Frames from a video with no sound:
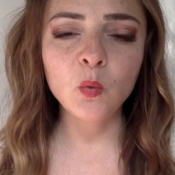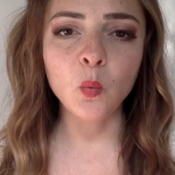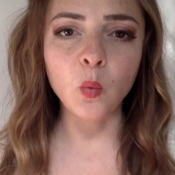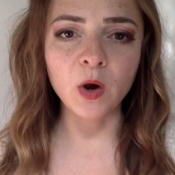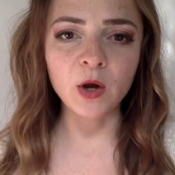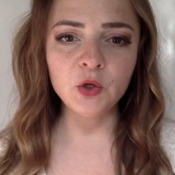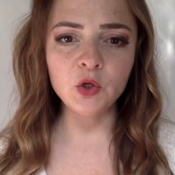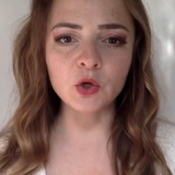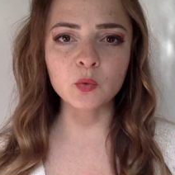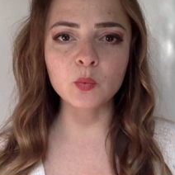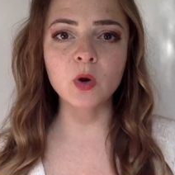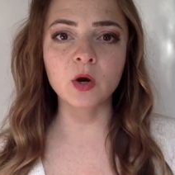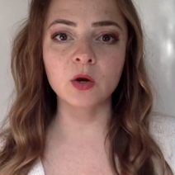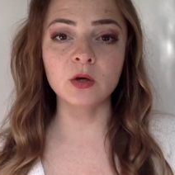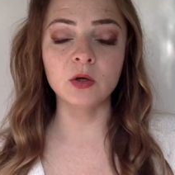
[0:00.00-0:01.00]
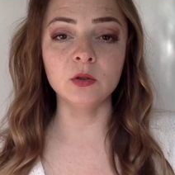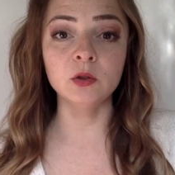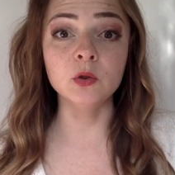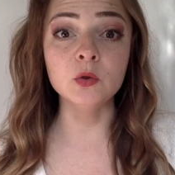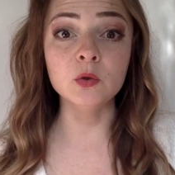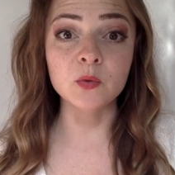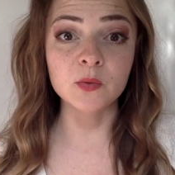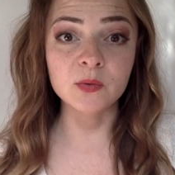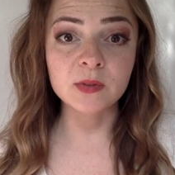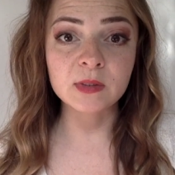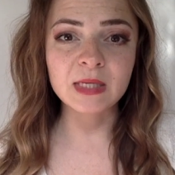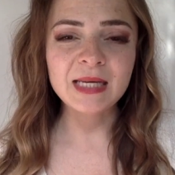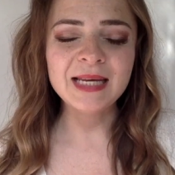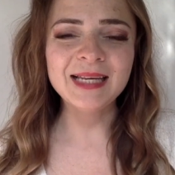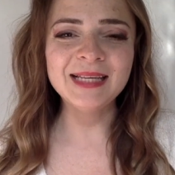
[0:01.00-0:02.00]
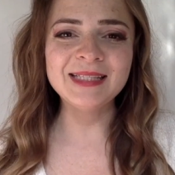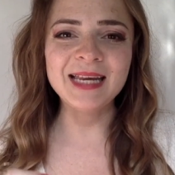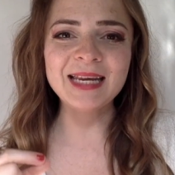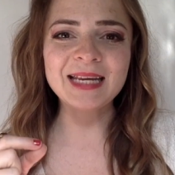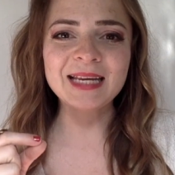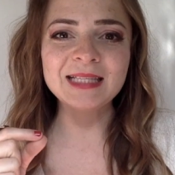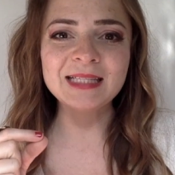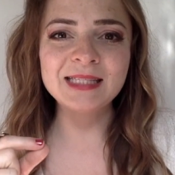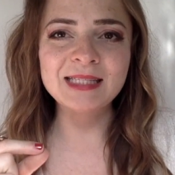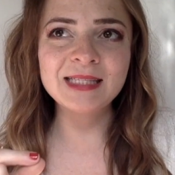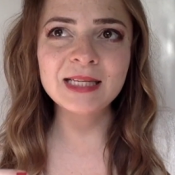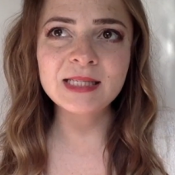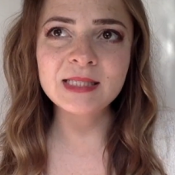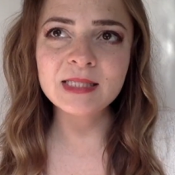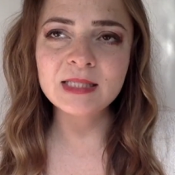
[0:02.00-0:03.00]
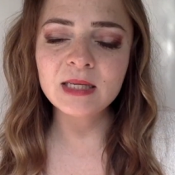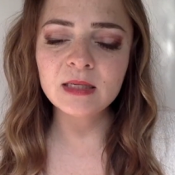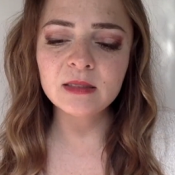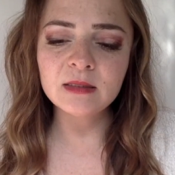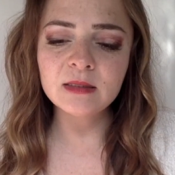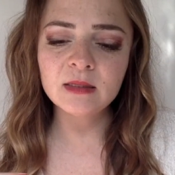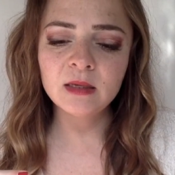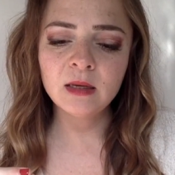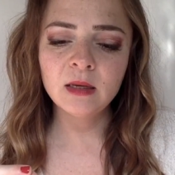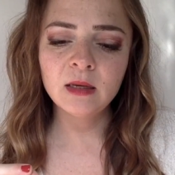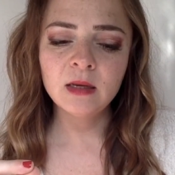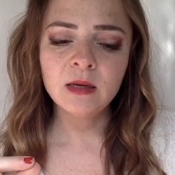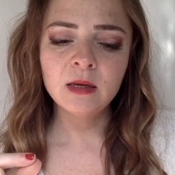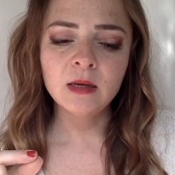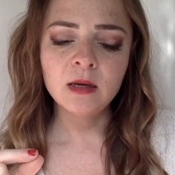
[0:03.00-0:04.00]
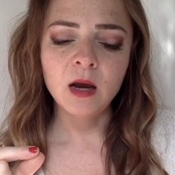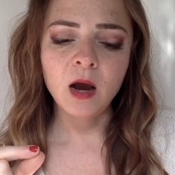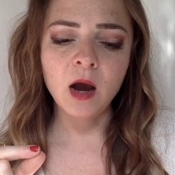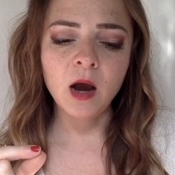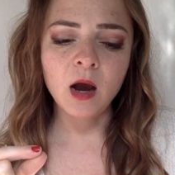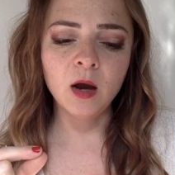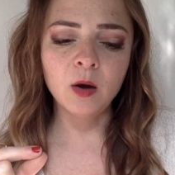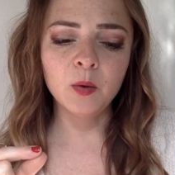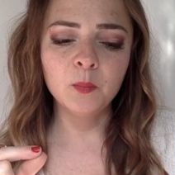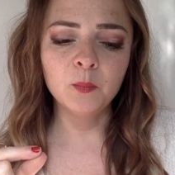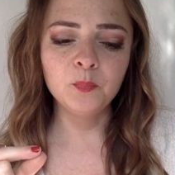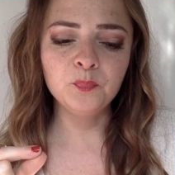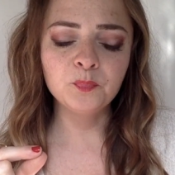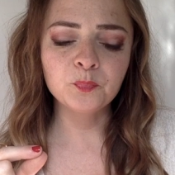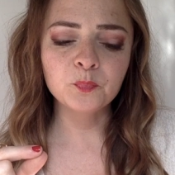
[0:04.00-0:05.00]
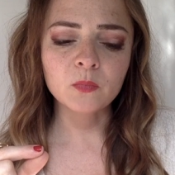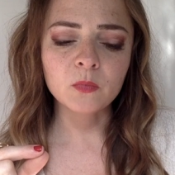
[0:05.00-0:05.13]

what you are going to lose is a consistent, um,